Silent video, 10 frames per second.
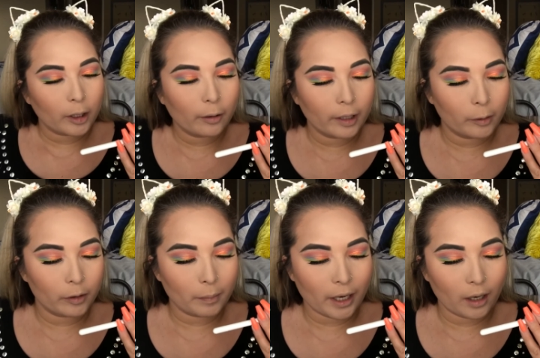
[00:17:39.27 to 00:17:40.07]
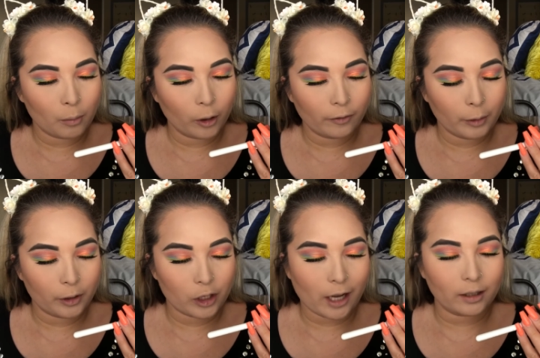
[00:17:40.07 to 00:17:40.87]
to be going in with my Morphe with
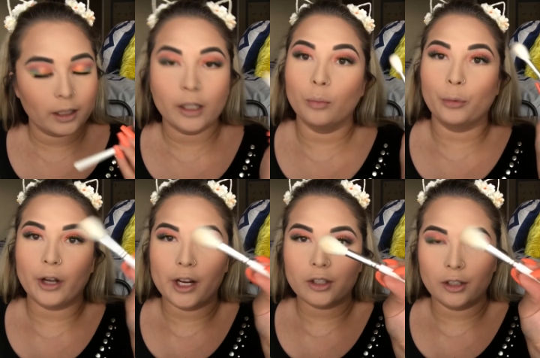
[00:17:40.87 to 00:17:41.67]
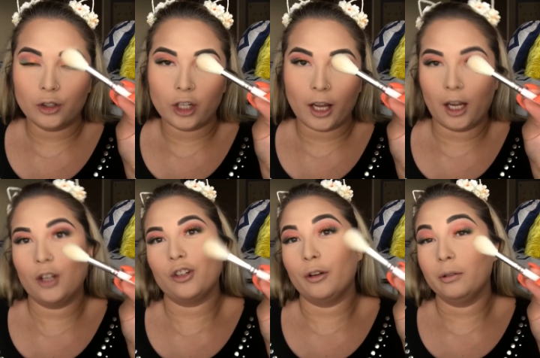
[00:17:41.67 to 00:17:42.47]
Jaclyn Hill brush, the
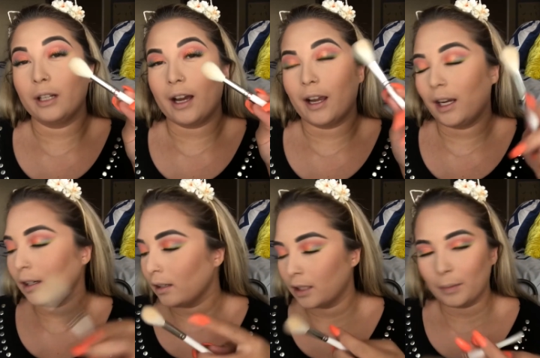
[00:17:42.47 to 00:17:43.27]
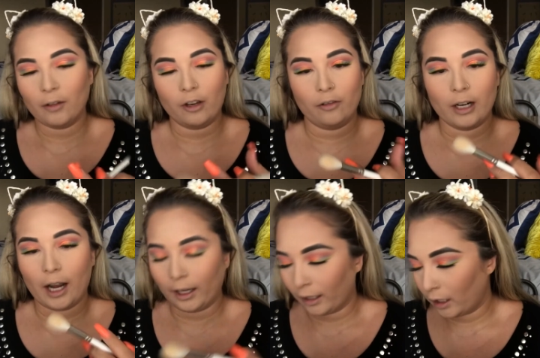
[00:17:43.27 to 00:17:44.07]
JH09. It's my favorite
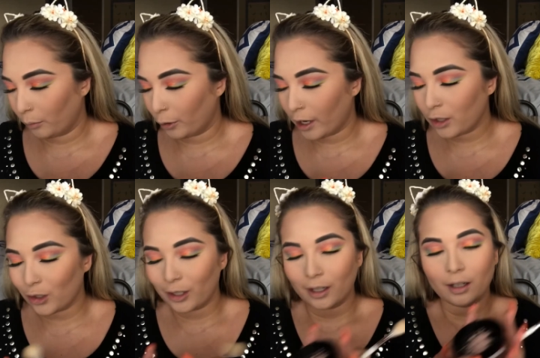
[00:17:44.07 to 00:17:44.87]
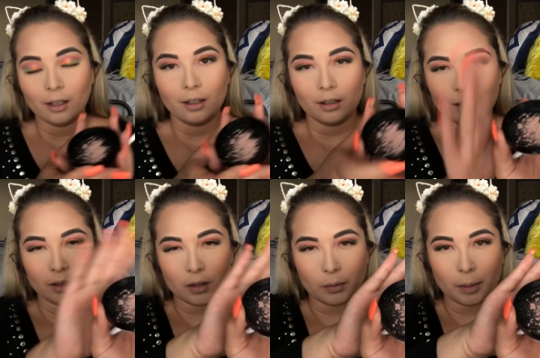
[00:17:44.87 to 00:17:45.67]
highlighting brush.
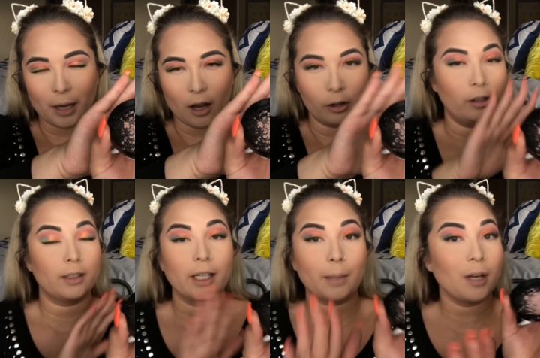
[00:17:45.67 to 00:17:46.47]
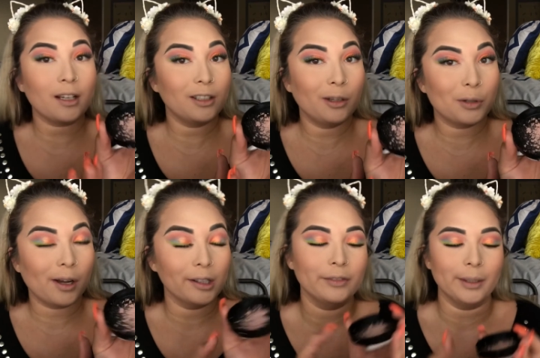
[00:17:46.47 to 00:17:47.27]
This is what the powder looks like. I'm not going to use
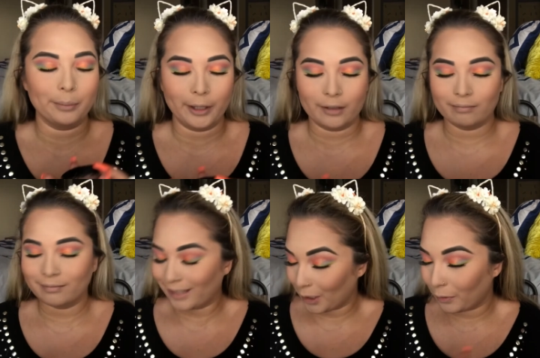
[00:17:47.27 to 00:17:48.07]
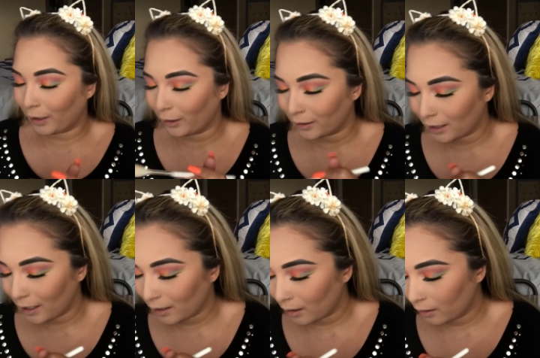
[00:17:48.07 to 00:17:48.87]
all of it, but that's what it looks
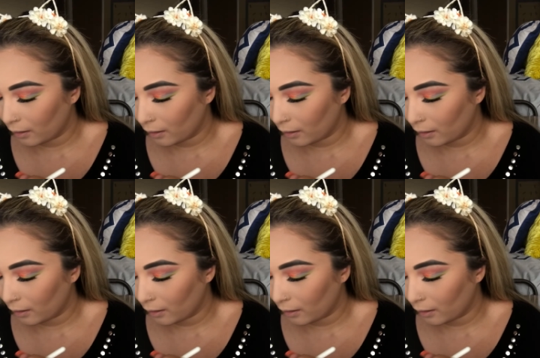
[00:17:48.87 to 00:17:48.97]
like.